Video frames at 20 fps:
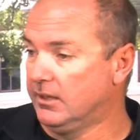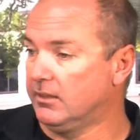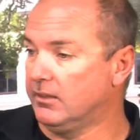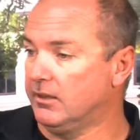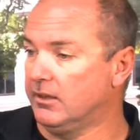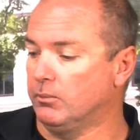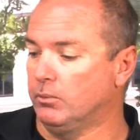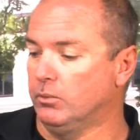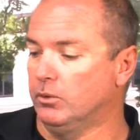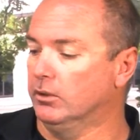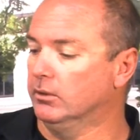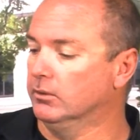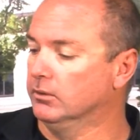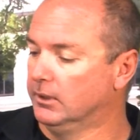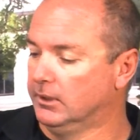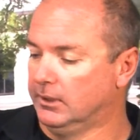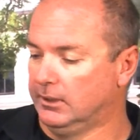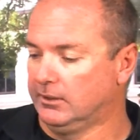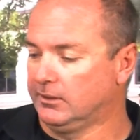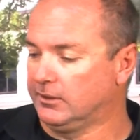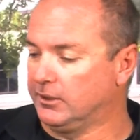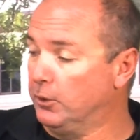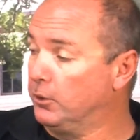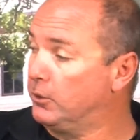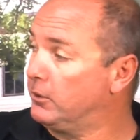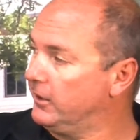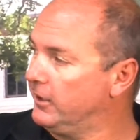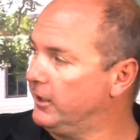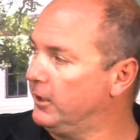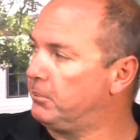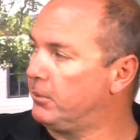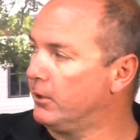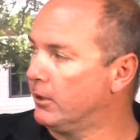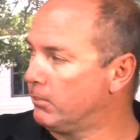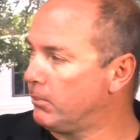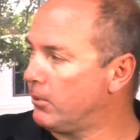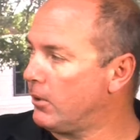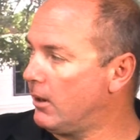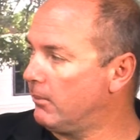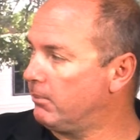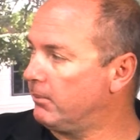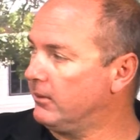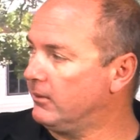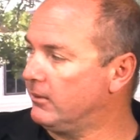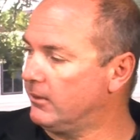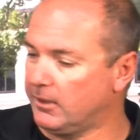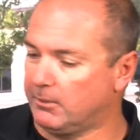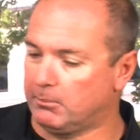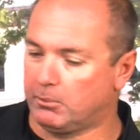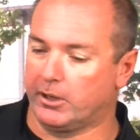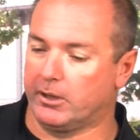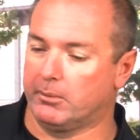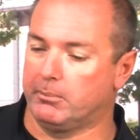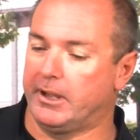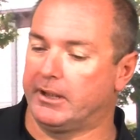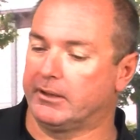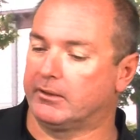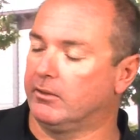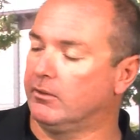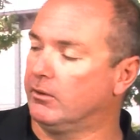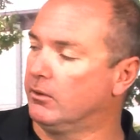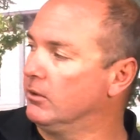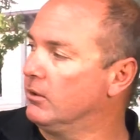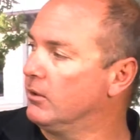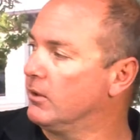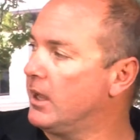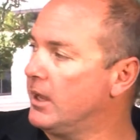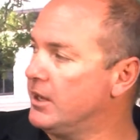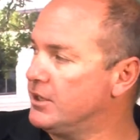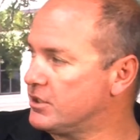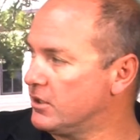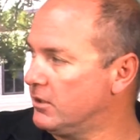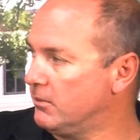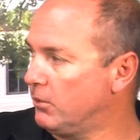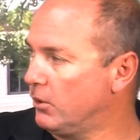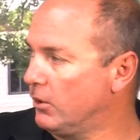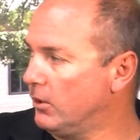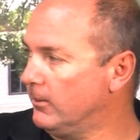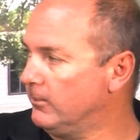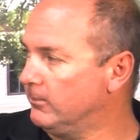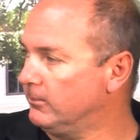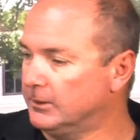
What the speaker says: that will go clean up your property, then they bring it back to their location and burn it.